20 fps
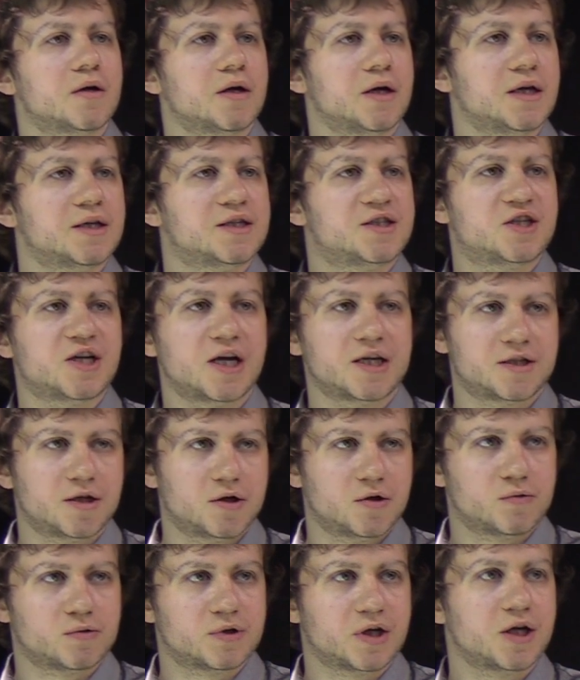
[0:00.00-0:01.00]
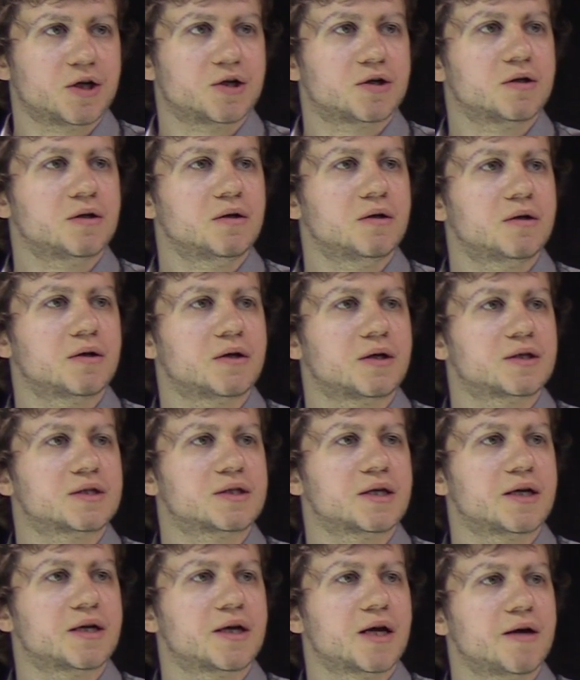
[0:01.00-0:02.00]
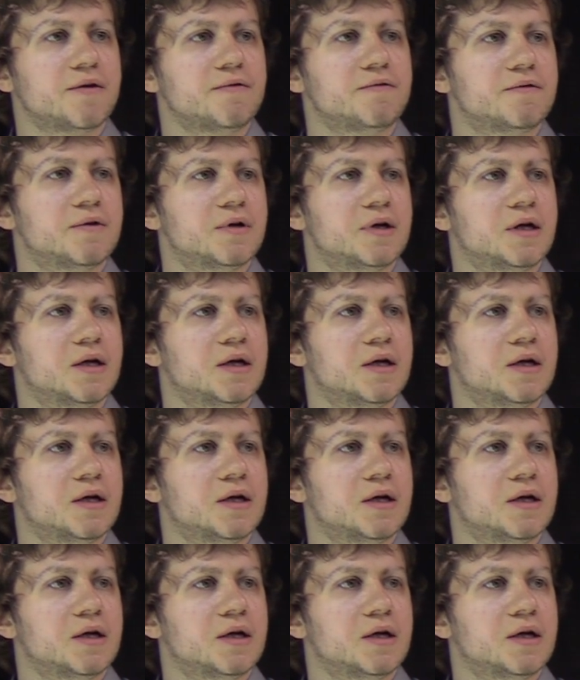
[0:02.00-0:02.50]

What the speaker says: It's just a notation inside F